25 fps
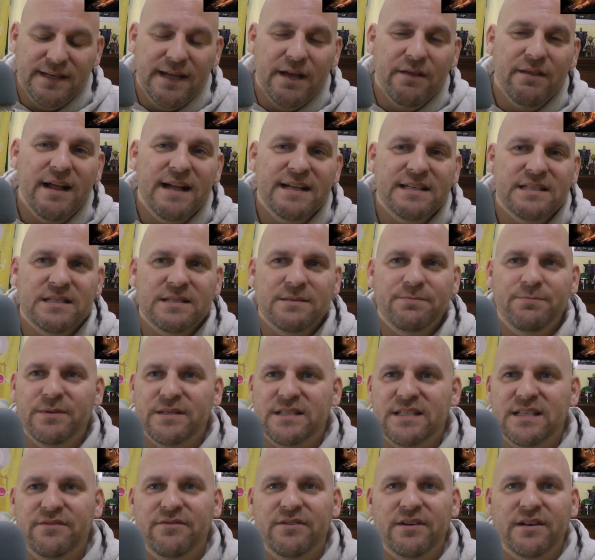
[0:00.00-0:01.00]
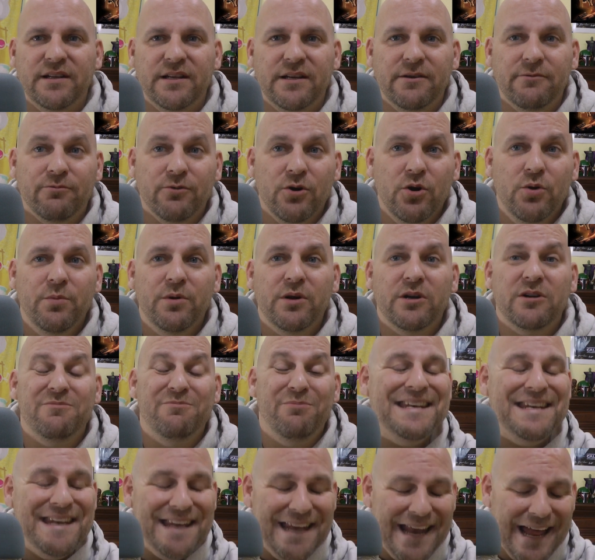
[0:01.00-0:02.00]
Now, that's specifically
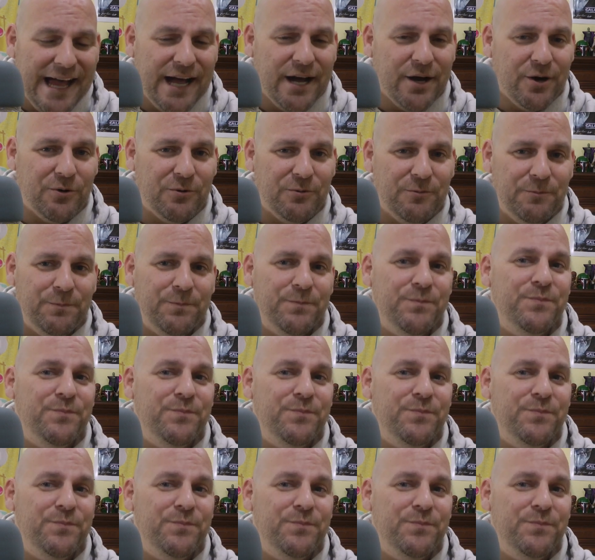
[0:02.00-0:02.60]
rumored. Now,